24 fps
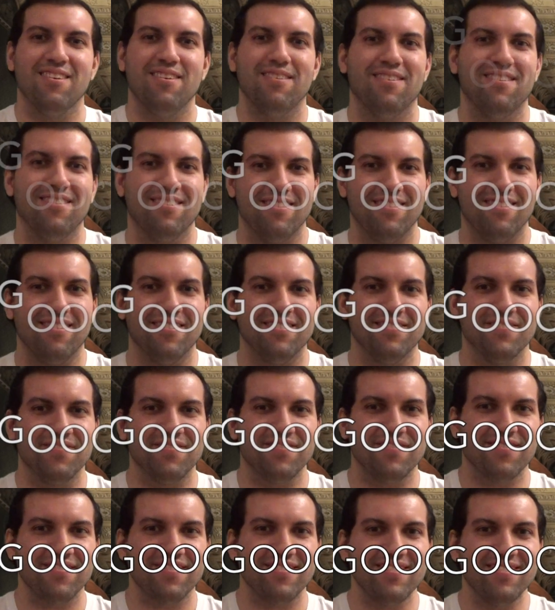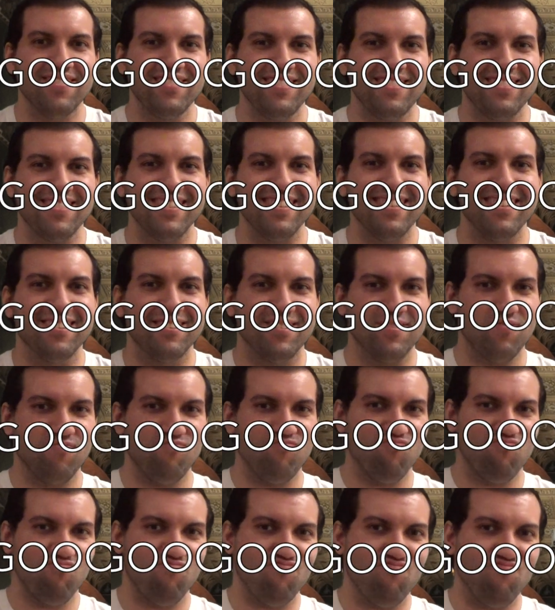One Take Lopez,
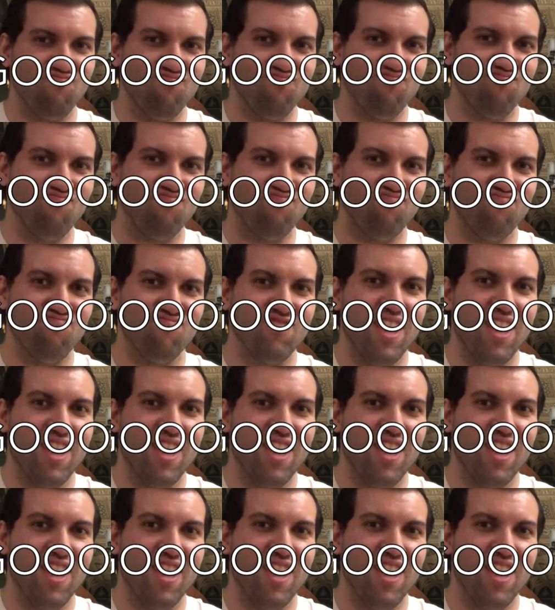go.